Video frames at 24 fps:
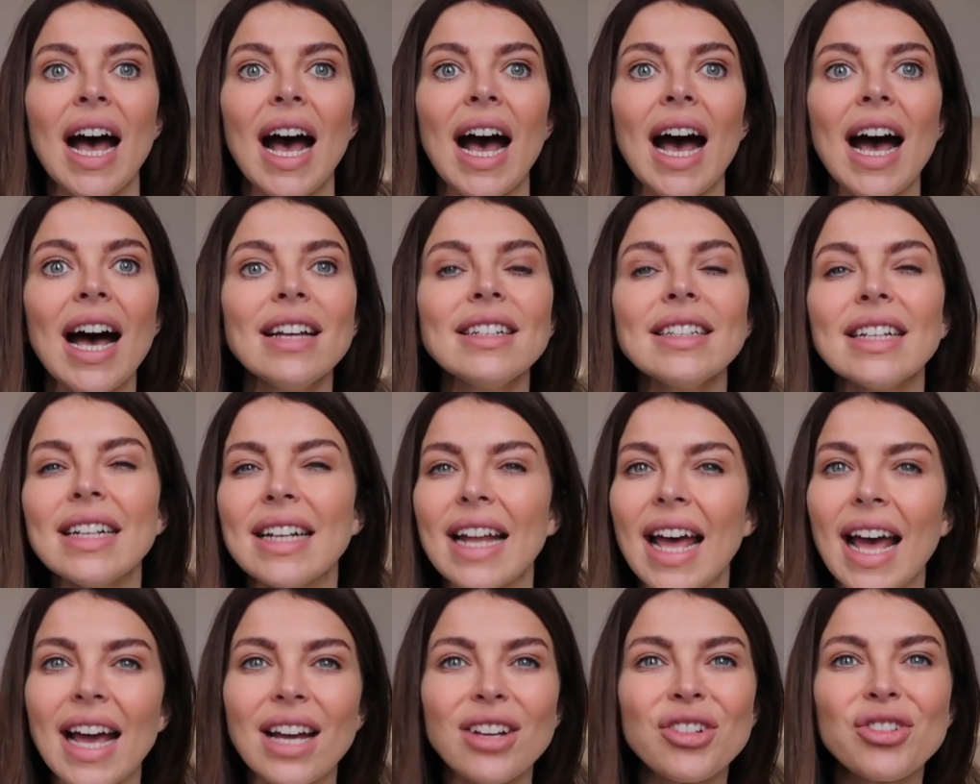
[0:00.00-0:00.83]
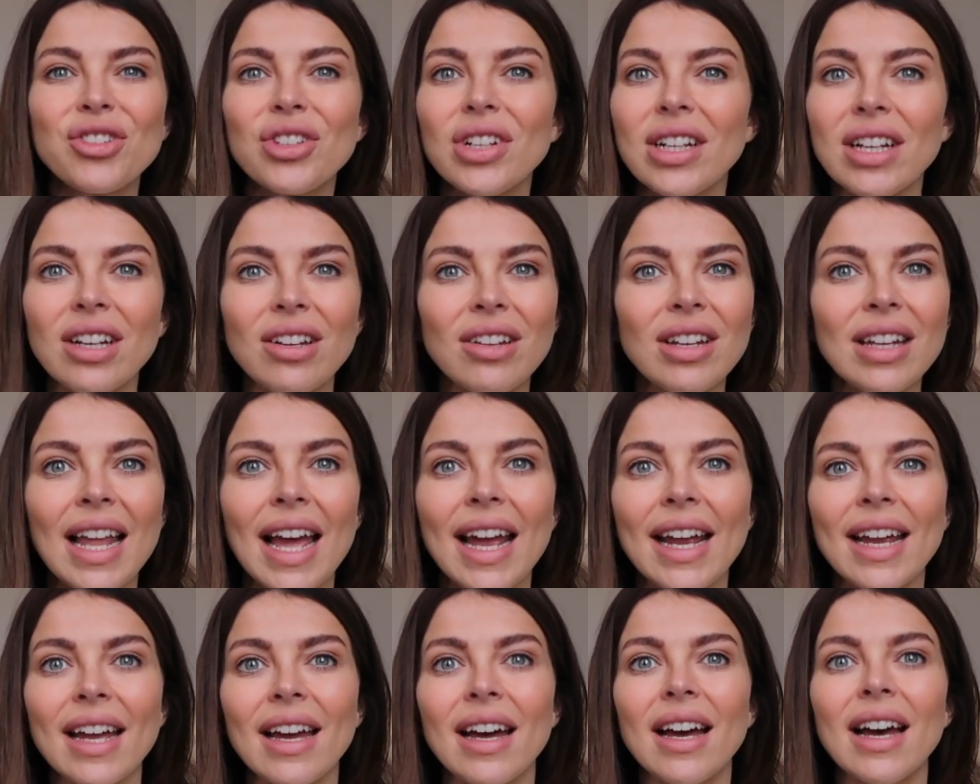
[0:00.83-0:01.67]
add an extra little
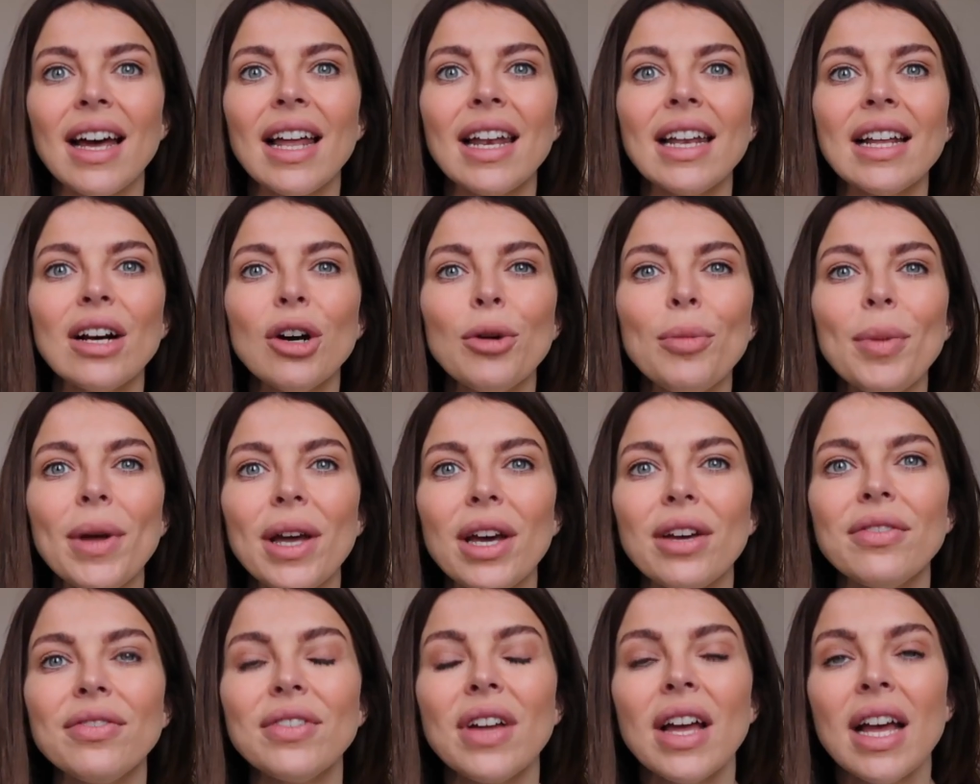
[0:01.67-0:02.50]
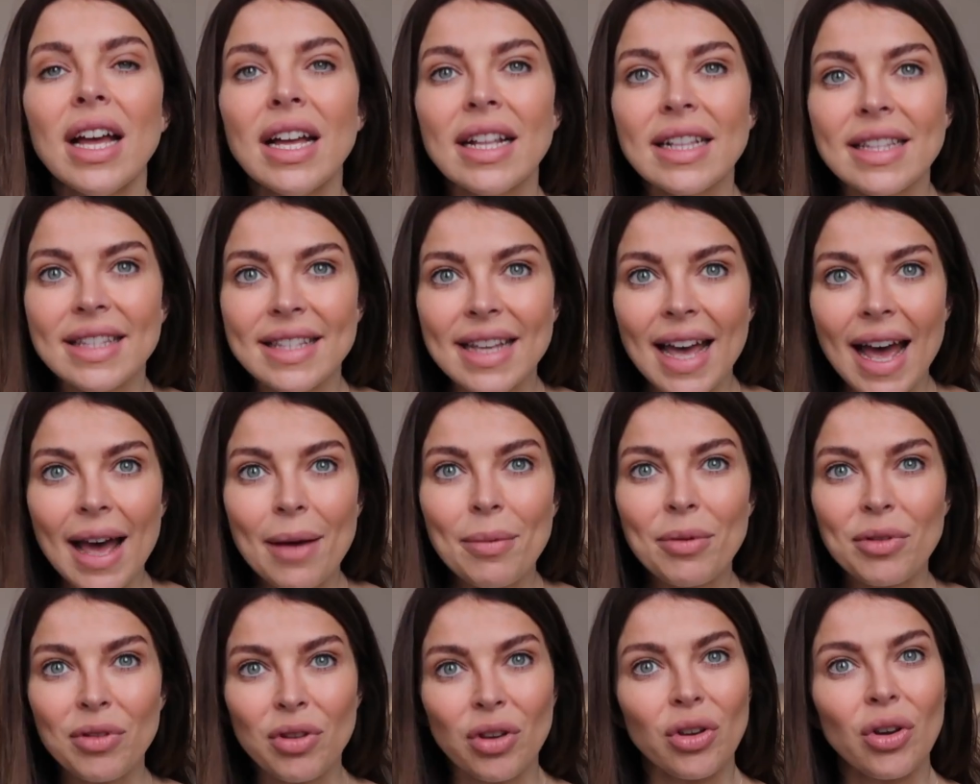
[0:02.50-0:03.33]
layer, a little bit of
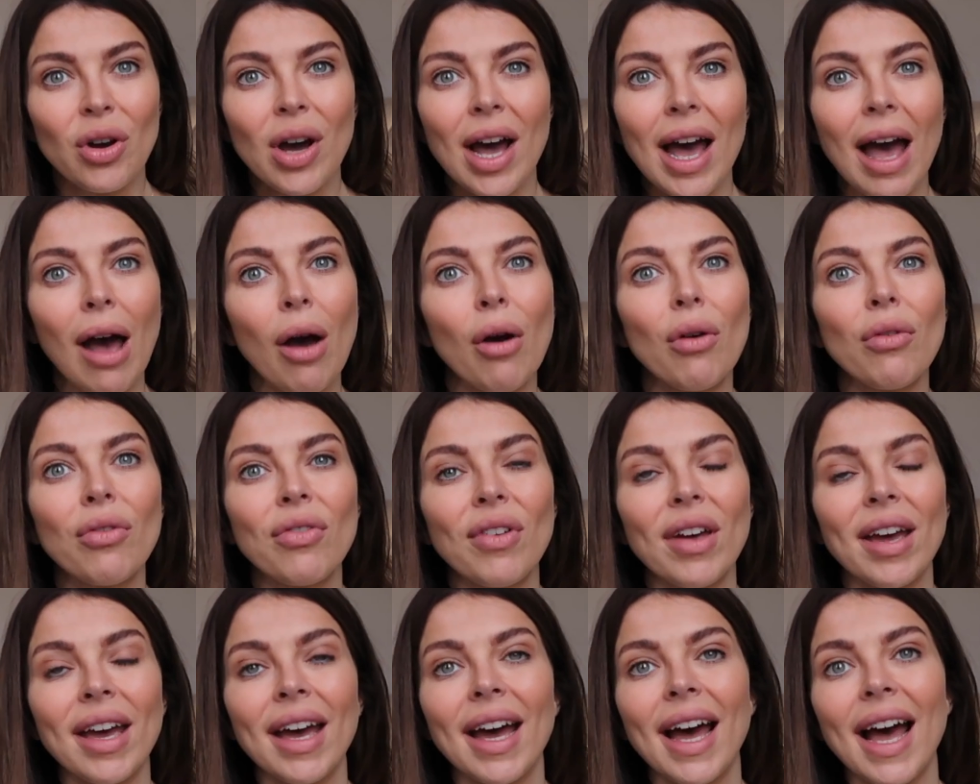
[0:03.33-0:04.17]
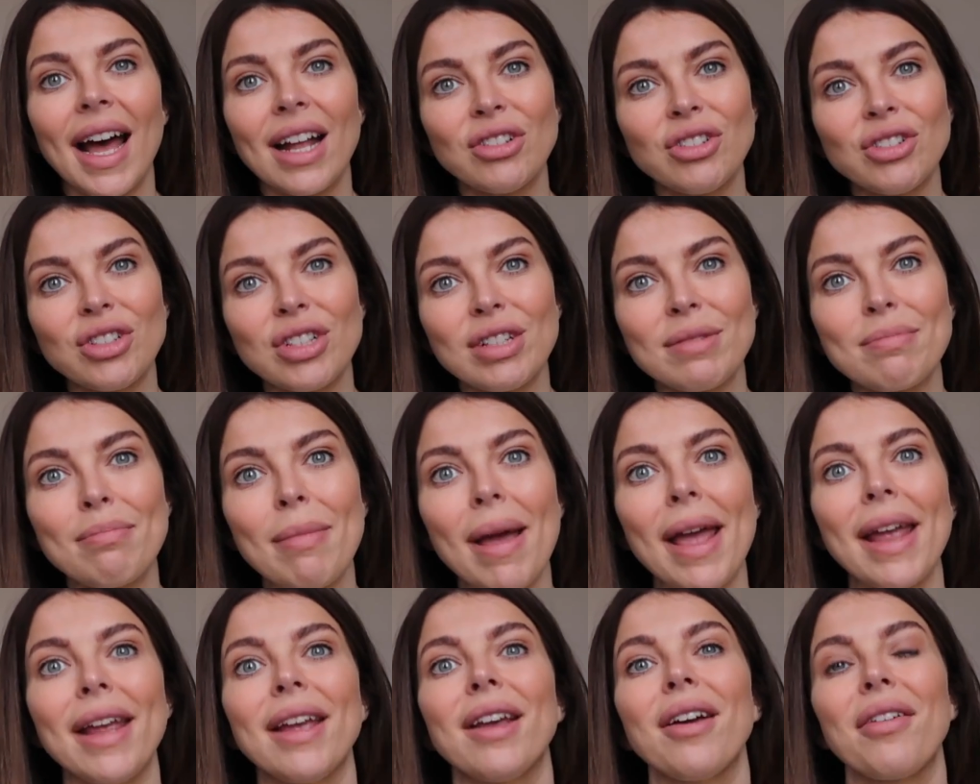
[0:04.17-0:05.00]
depth to your outfit, and just
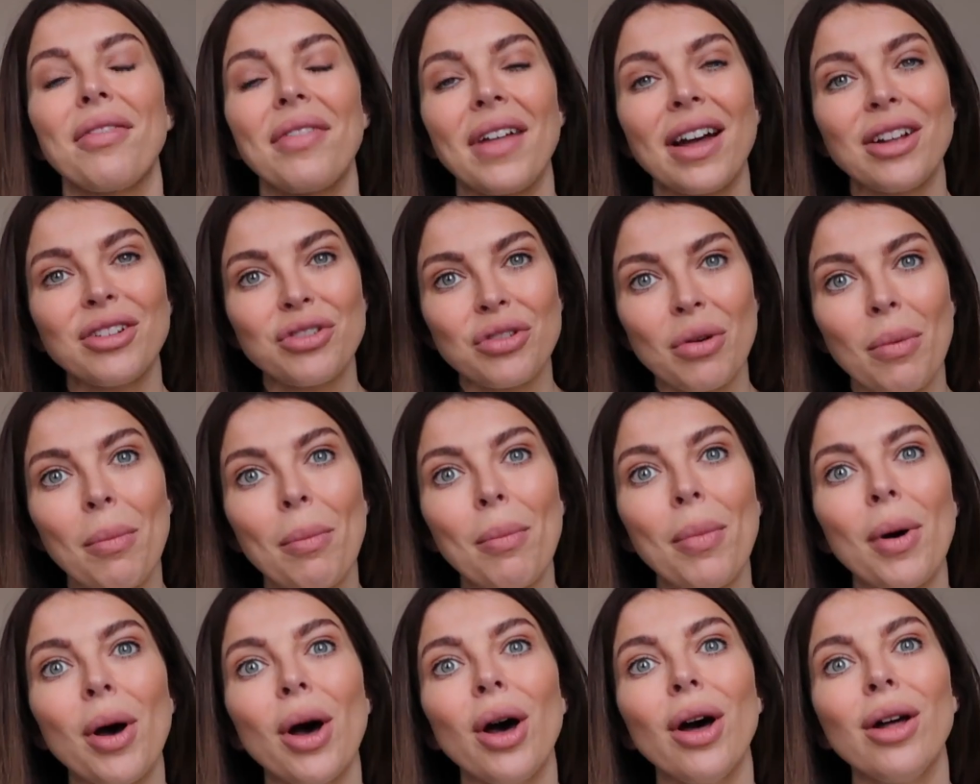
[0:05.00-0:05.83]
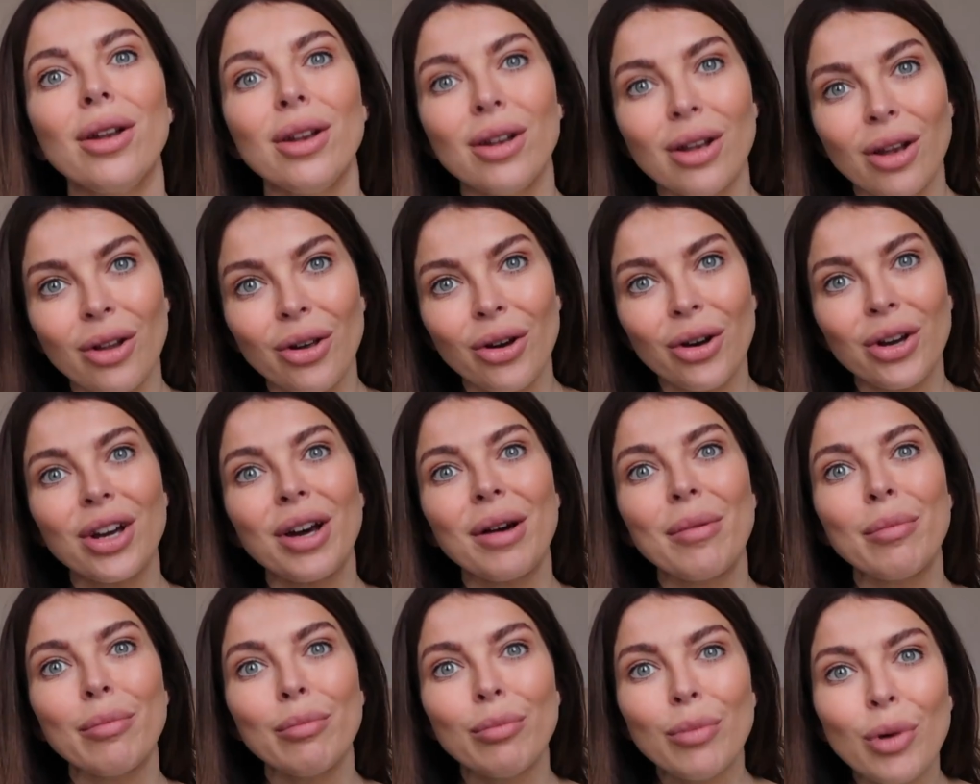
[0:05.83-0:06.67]
make that jumper look
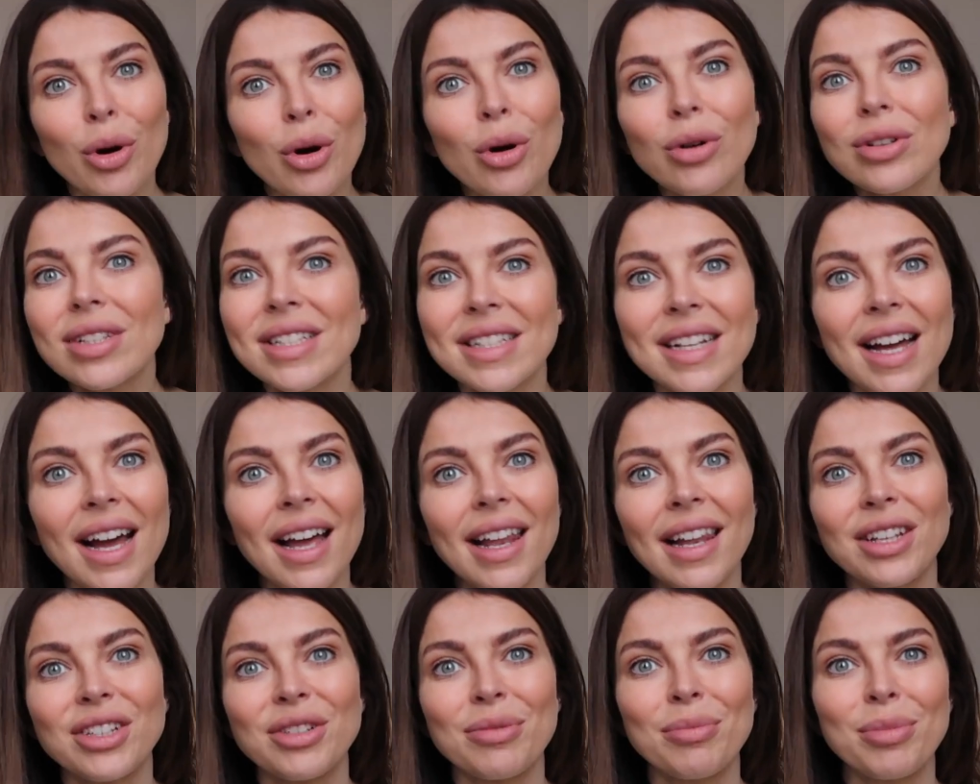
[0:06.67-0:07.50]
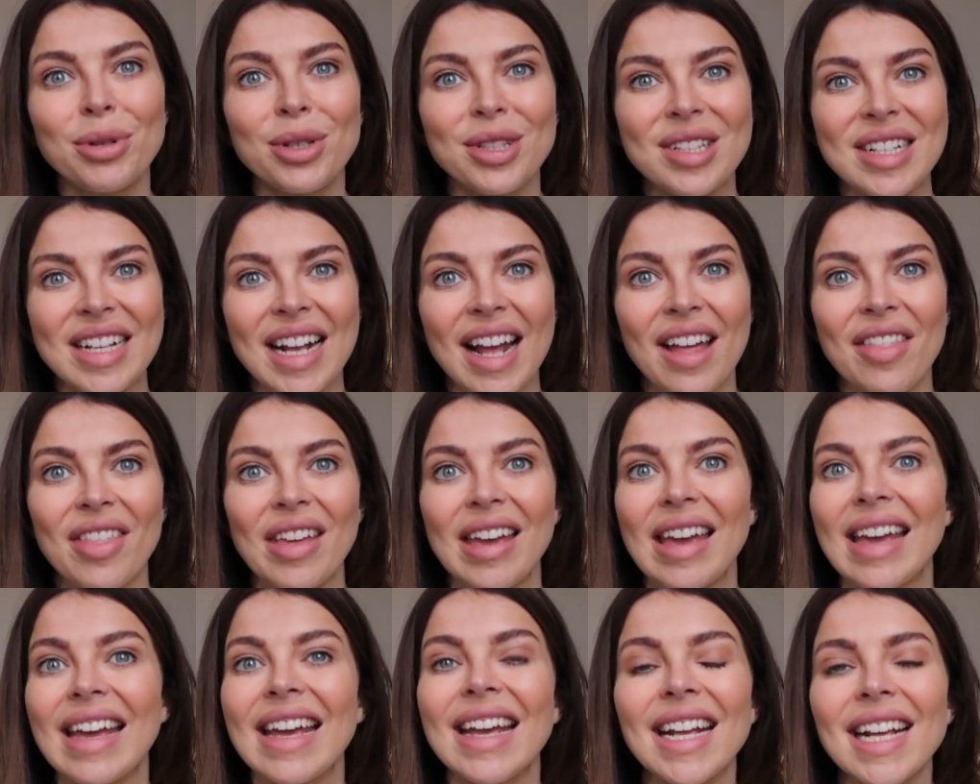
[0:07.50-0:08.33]
more stylish and put
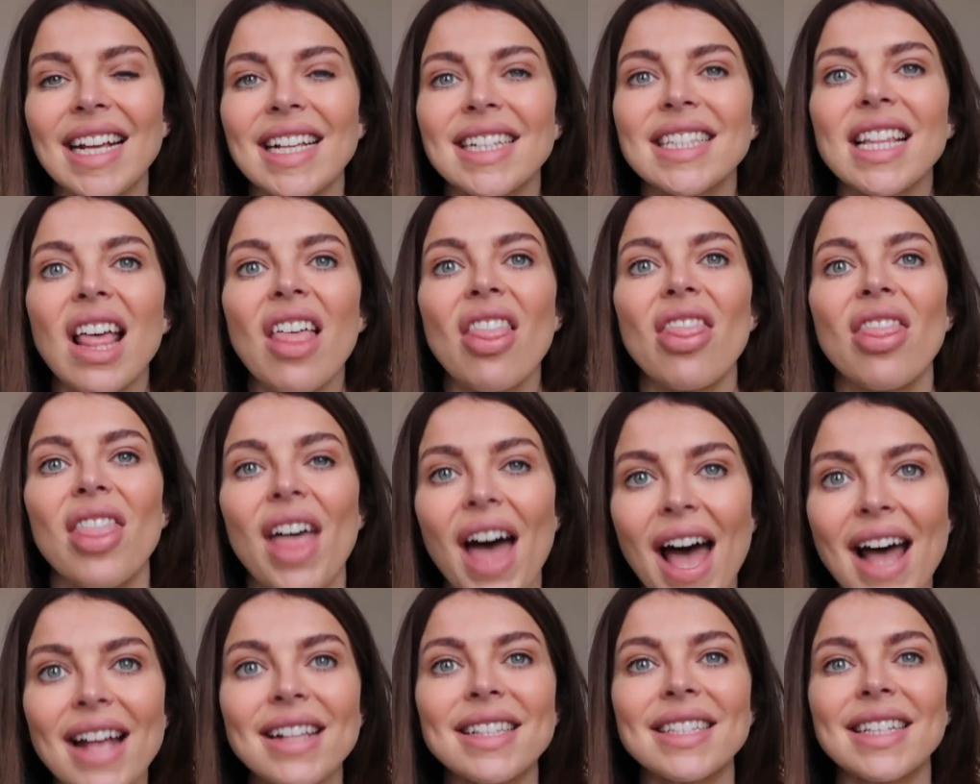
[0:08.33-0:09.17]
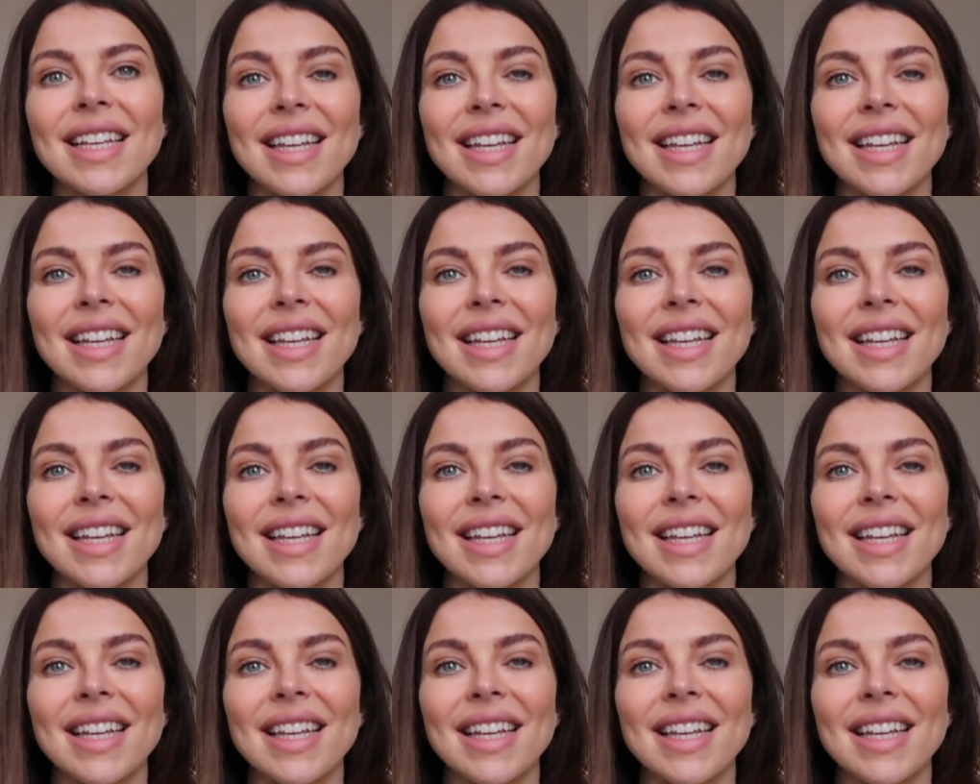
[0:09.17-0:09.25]
together. It is that